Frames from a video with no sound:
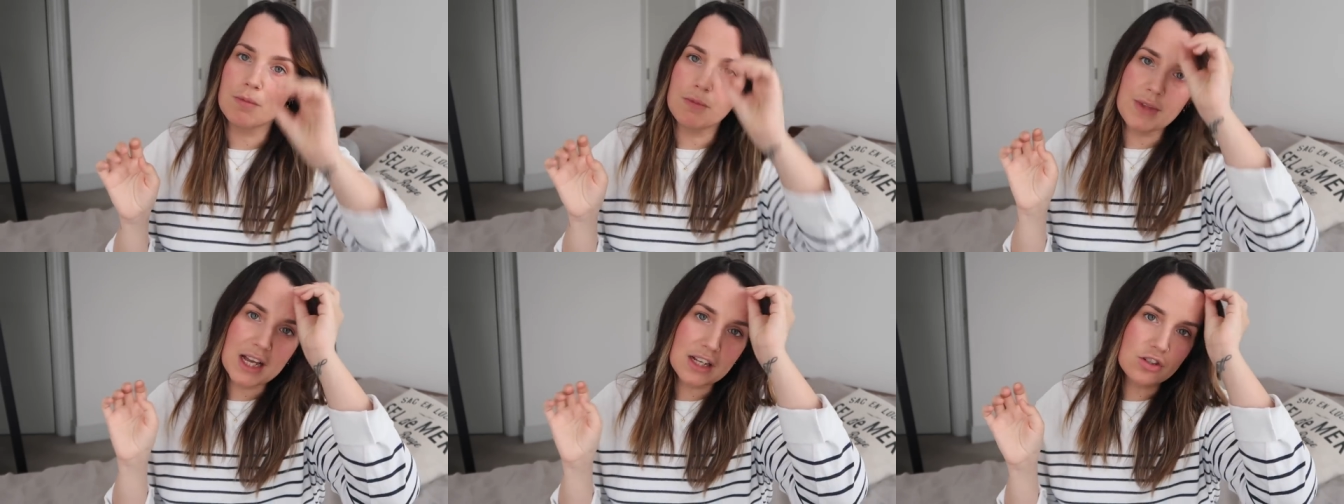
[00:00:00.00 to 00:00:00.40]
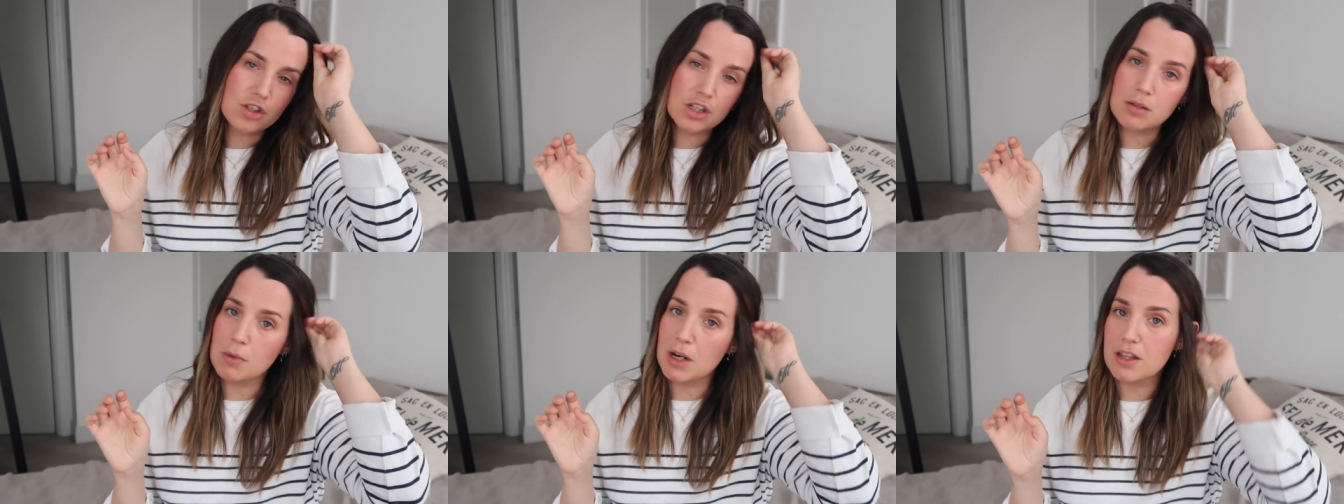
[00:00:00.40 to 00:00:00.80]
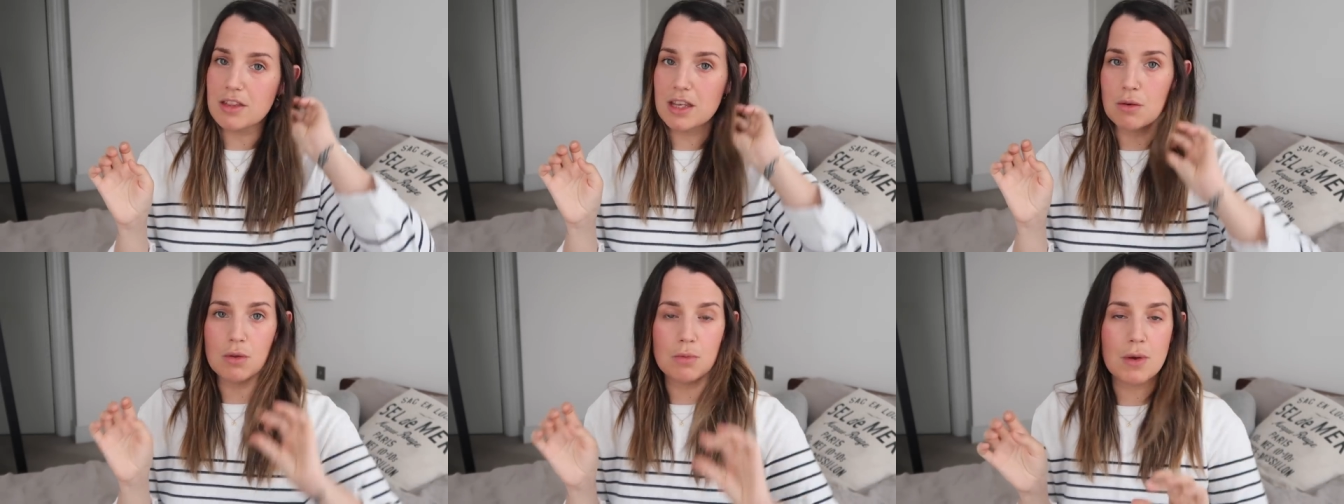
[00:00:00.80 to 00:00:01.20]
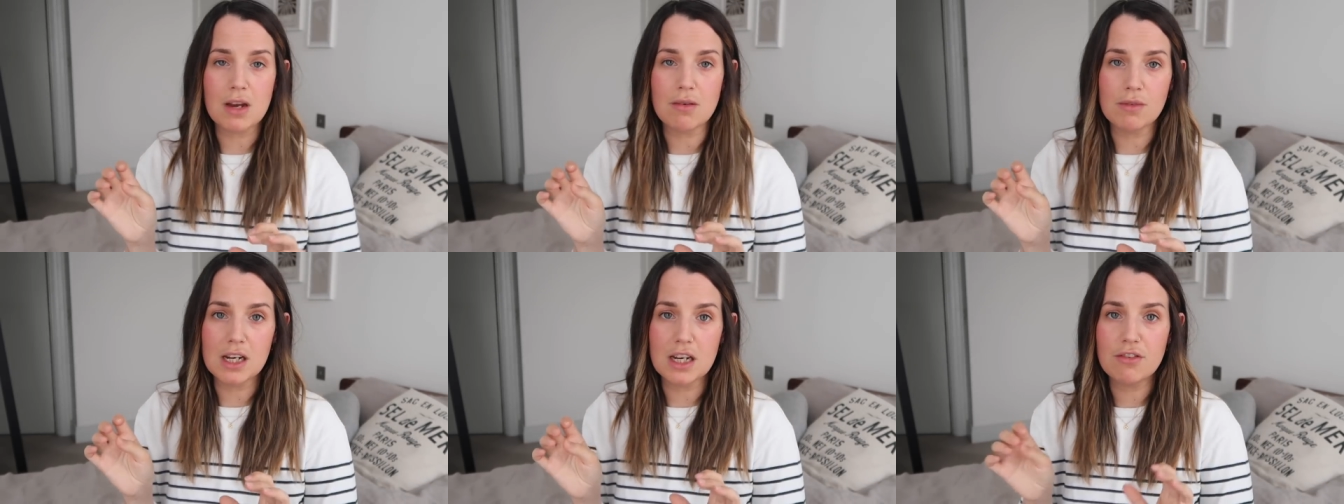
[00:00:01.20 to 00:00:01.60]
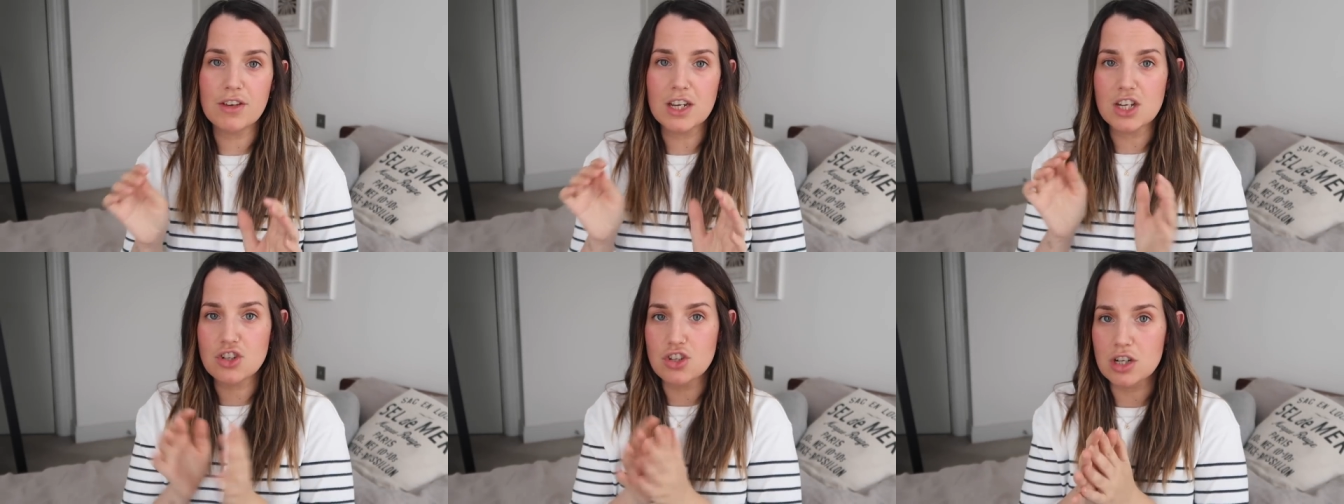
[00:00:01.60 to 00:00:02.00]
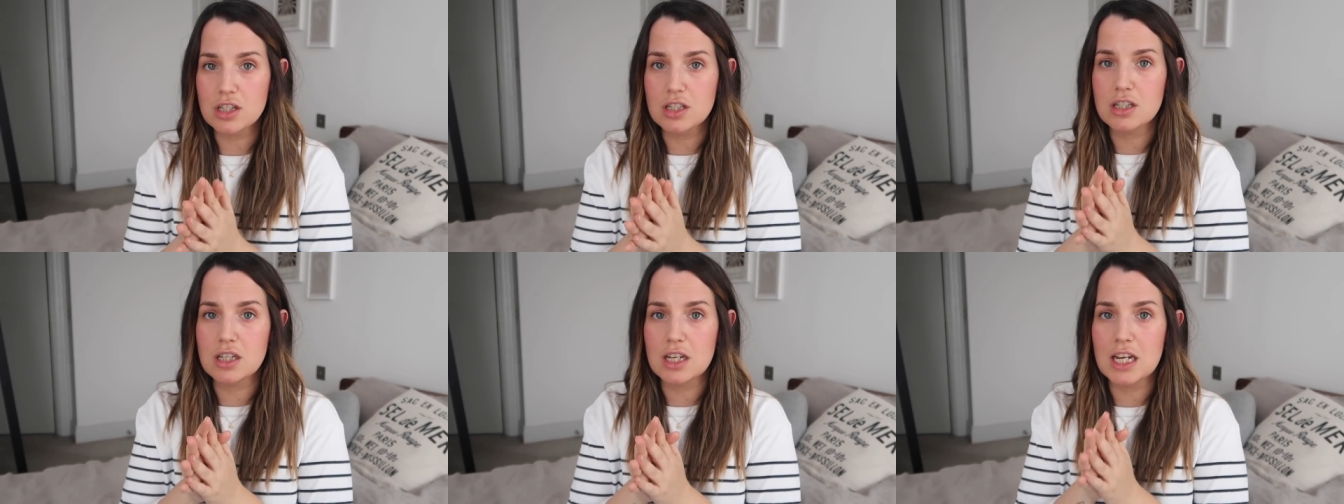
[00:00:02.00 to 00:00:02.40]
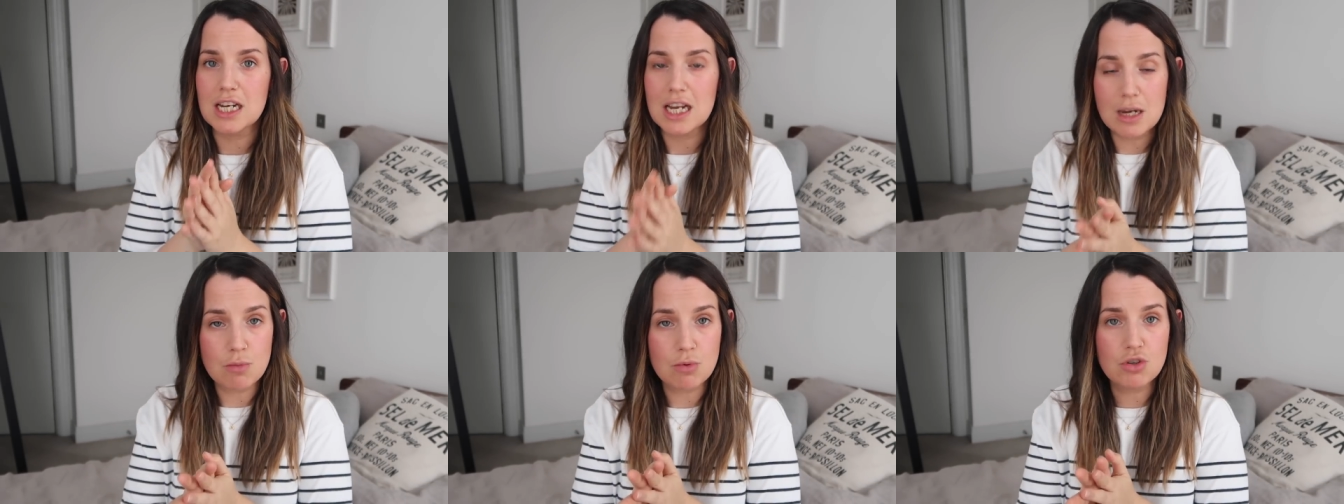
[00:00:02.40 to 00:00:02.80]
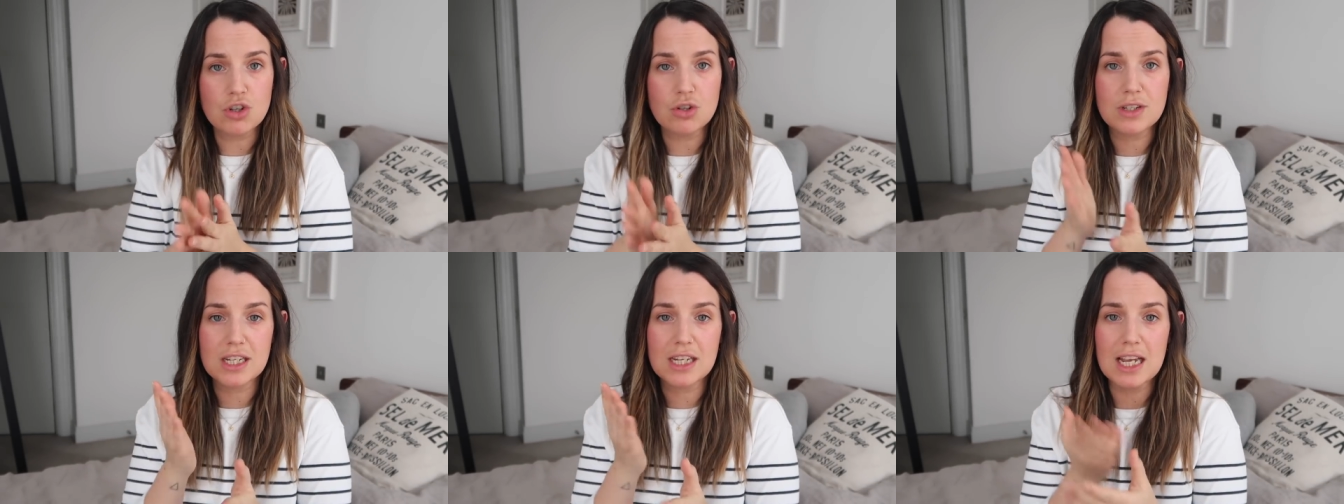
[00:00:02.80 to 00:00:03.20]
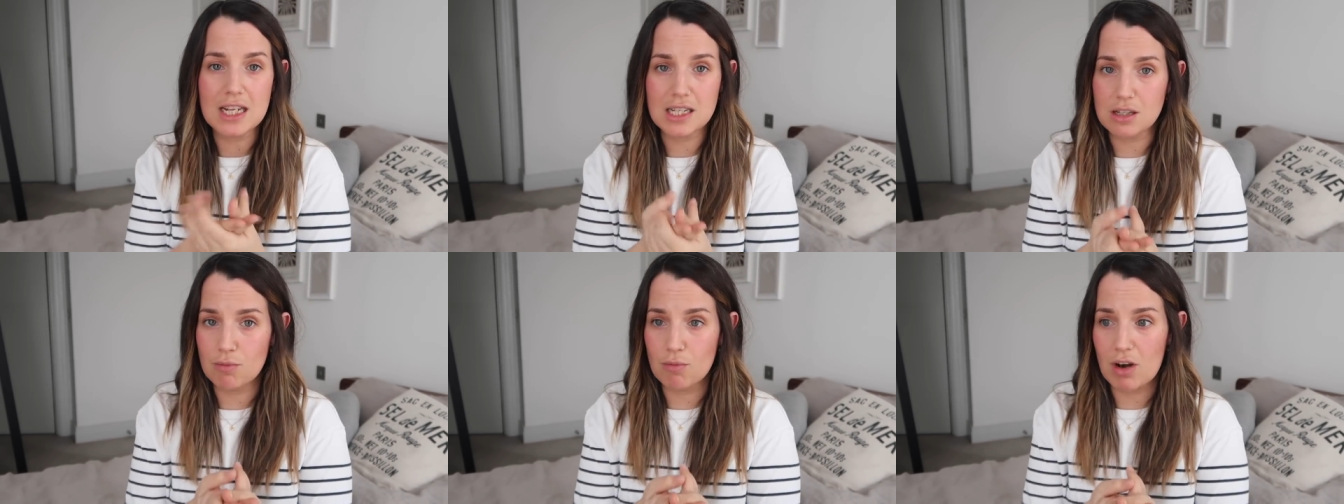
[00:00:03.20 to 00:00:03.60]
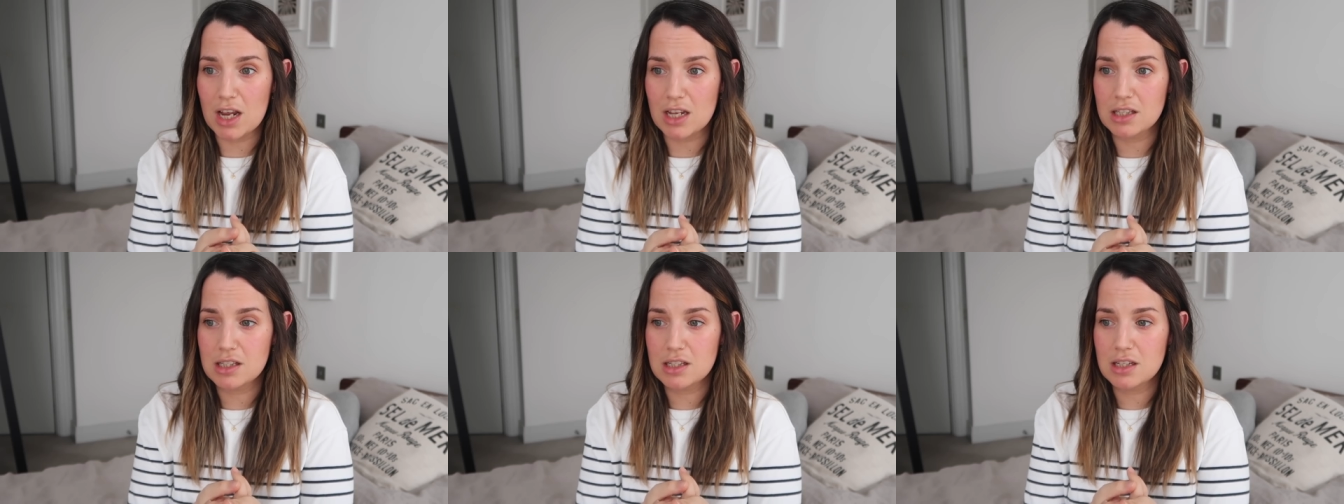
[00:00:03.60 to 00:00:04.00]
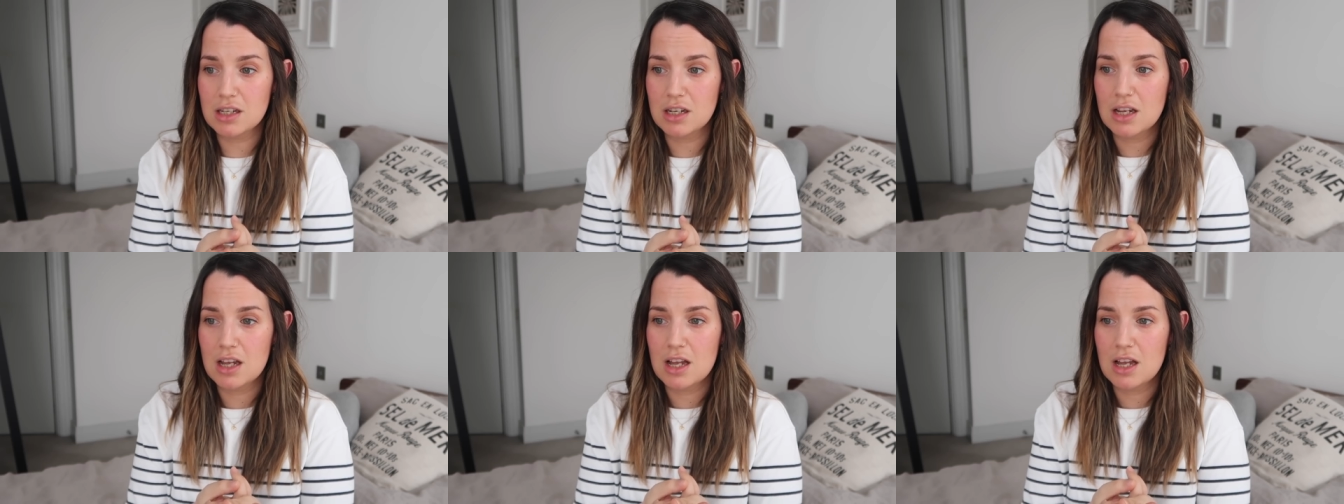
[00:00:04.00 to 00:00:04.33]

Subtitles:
that's just my thing with pain relief. It just enables you to get some rest.